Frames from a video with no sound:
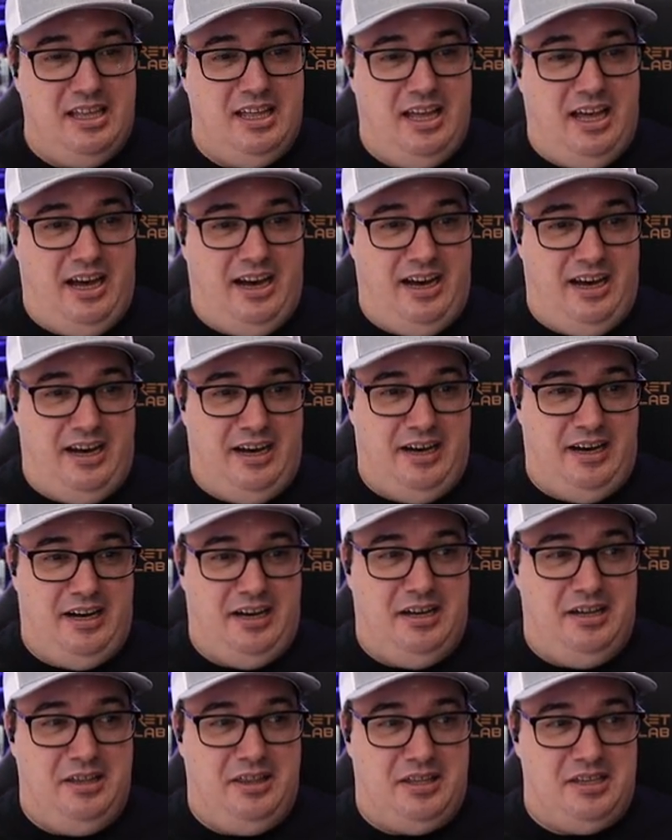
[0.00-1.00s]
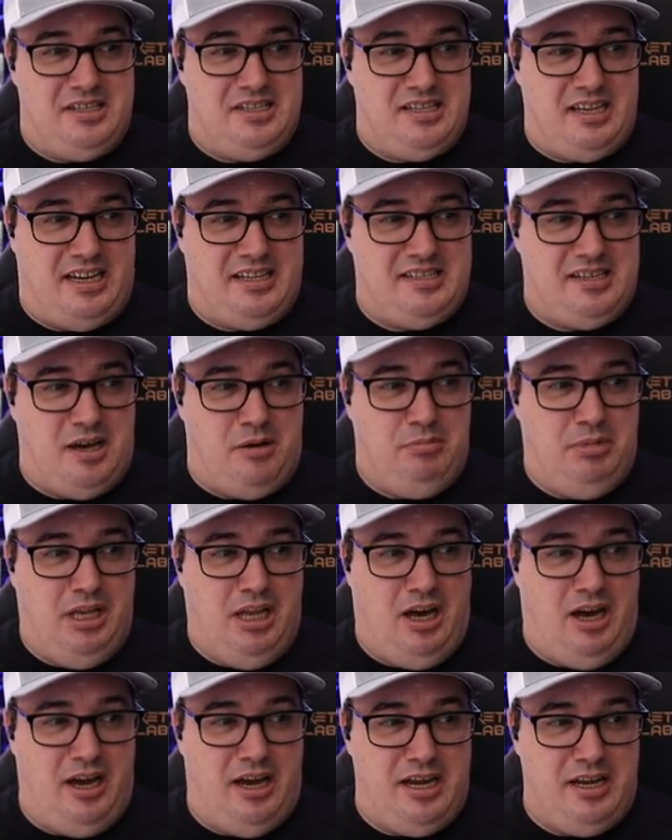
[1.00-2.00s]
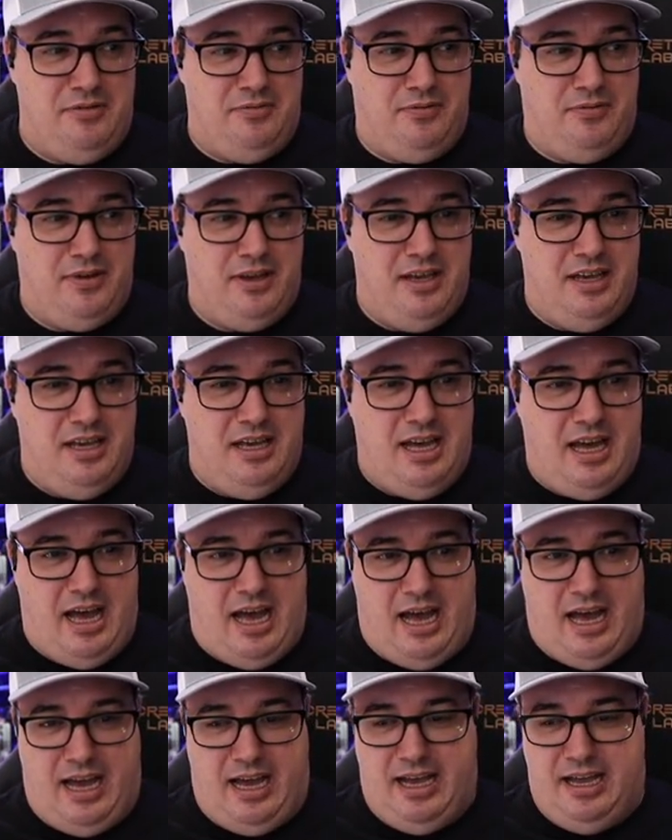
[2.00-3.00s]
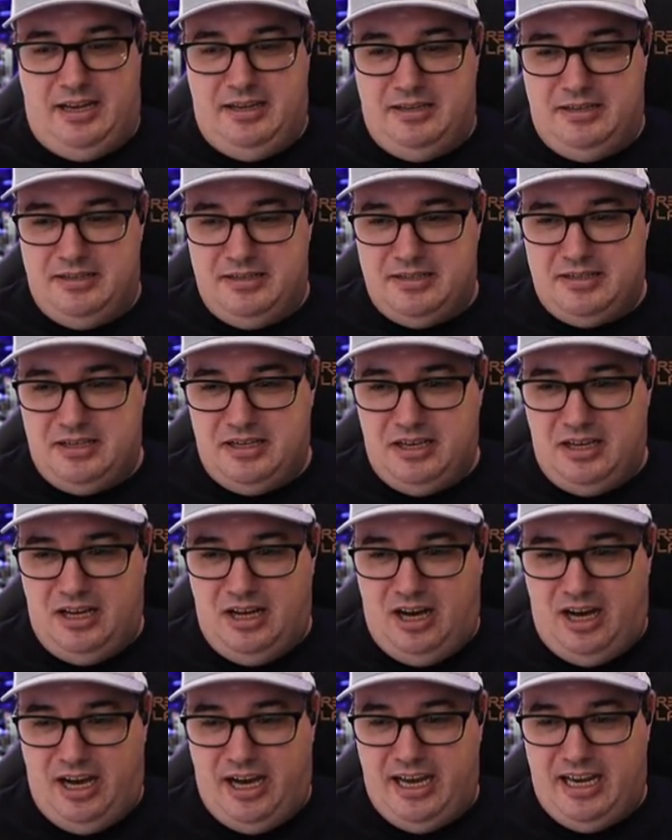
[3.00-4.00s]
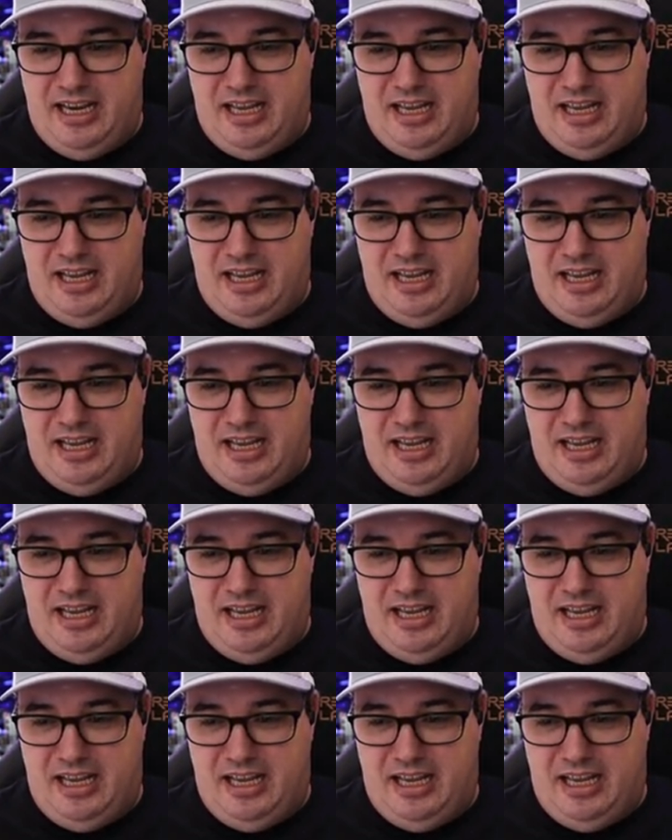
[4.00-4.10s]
the setup live. And I